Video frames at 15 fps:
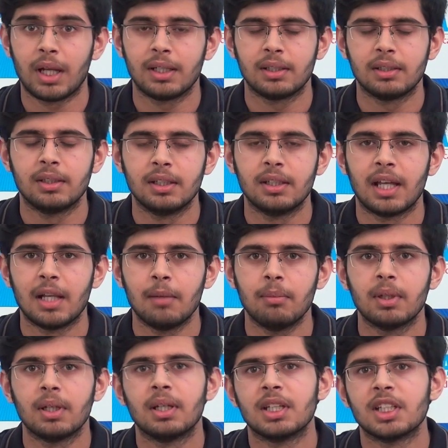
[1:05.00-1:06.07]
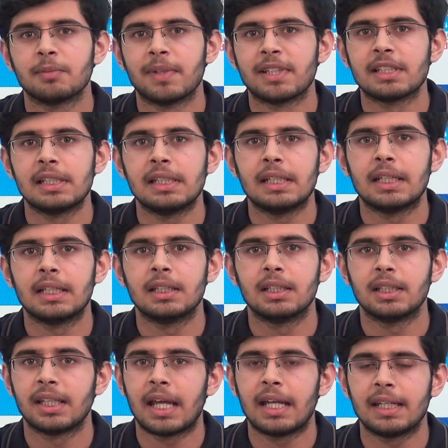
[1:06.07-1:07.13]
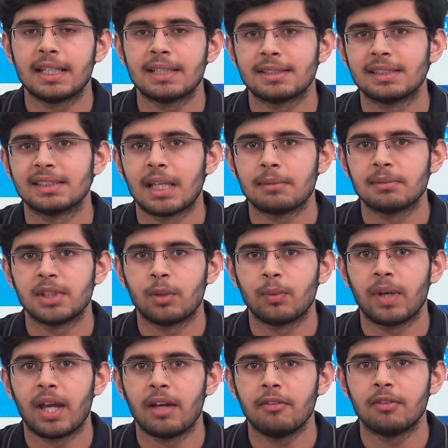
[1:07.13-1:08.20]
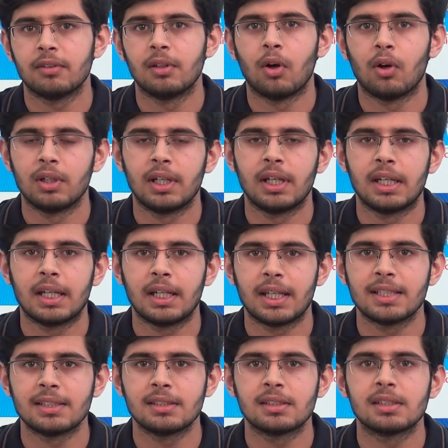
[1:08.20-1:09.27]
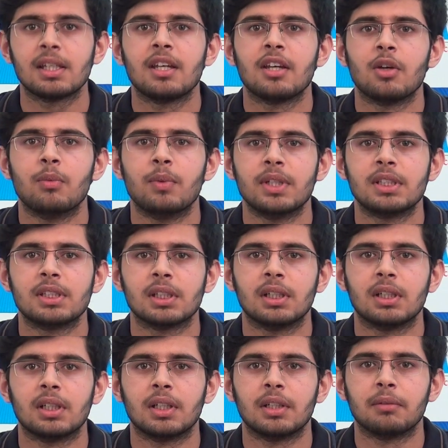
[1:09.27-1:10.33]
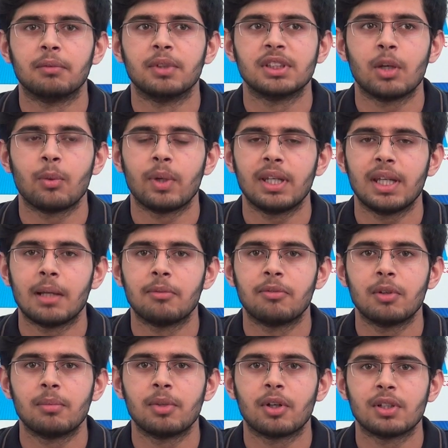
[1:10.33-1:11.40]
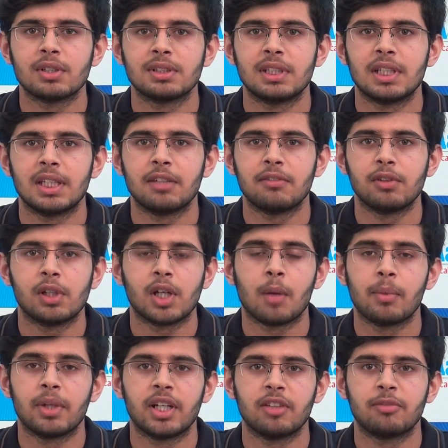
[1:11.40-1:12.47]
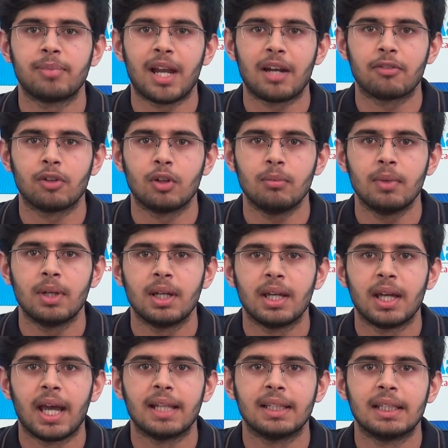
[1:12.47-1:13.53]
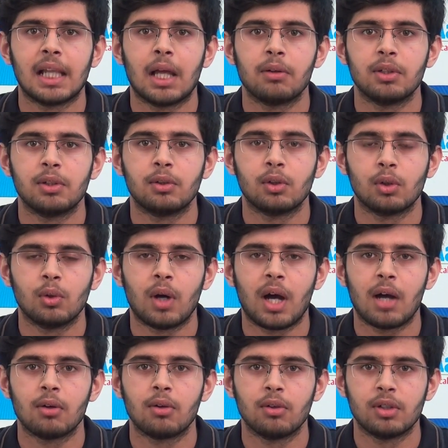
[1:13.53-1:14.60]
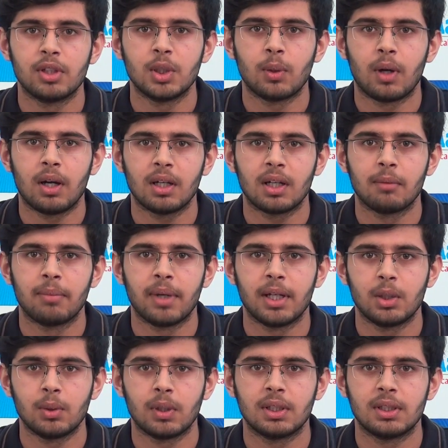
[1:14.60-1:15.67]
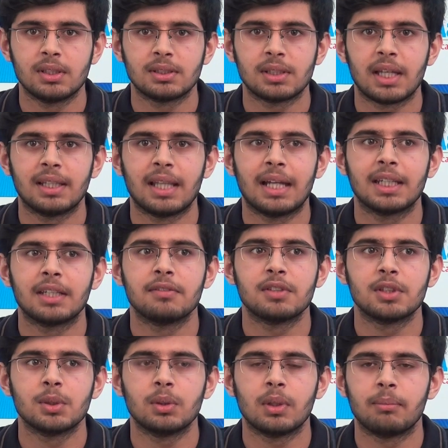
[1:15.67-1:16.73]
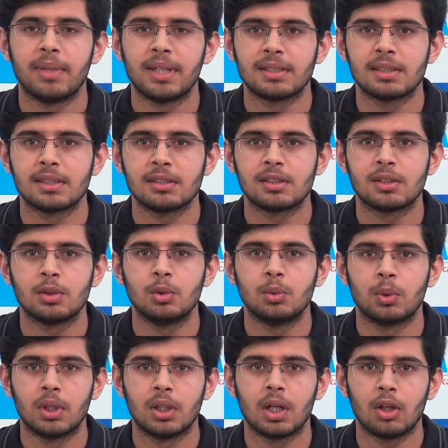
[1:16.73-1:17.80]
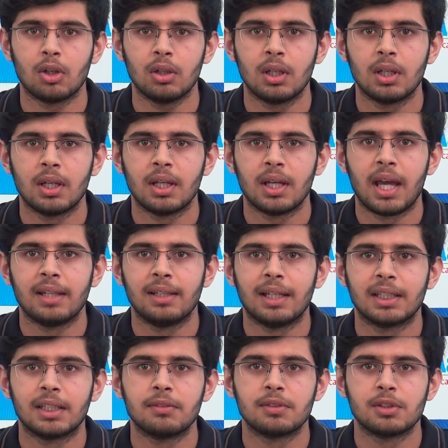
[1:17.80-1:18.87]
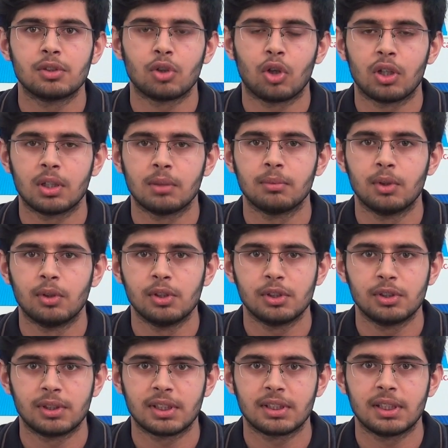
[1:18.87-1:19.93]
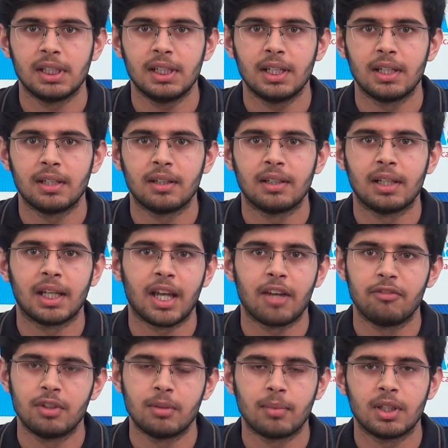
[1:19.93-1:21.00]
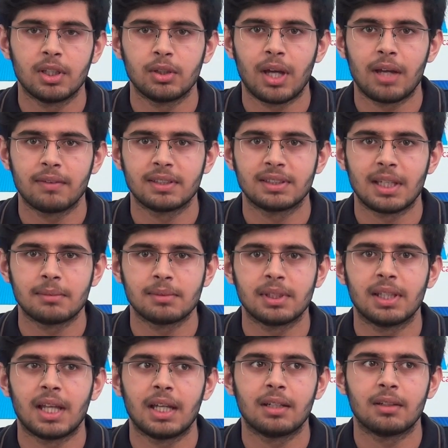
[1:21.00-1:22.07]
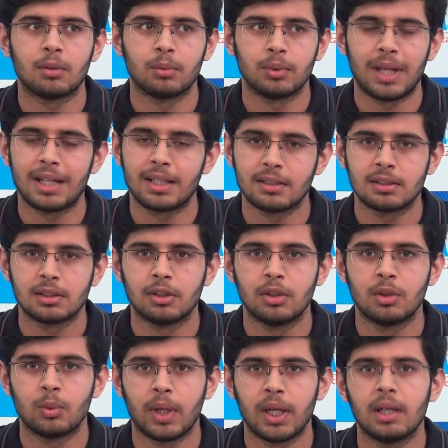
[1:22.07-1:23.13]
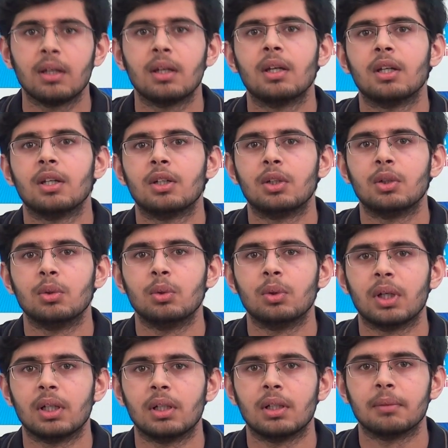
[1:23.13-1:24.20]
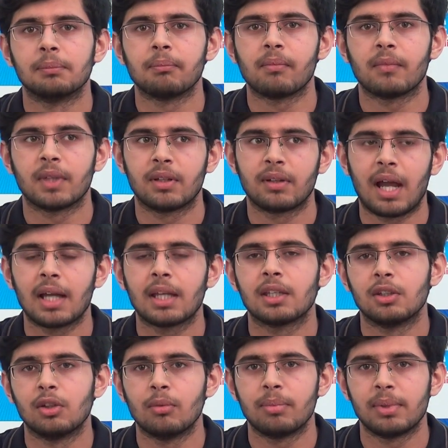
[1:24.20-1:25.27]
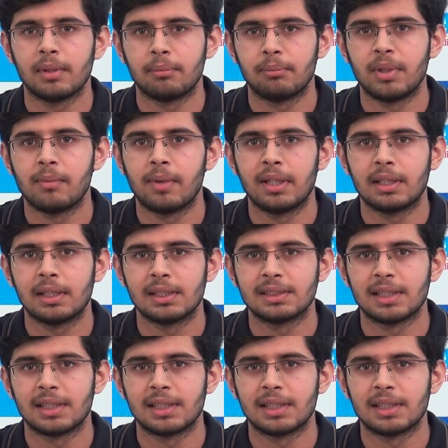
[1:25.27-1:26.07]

that did help especially in the AITS exams that we have the all India tests which uh, which are very helpful because they give you a competitive platform and they allow you to know how good you are compared to others and that gives you a basis to work on and that gives you short-term goals to succeed like every month you have exams and that that is a good way to uh, crack your pre-medical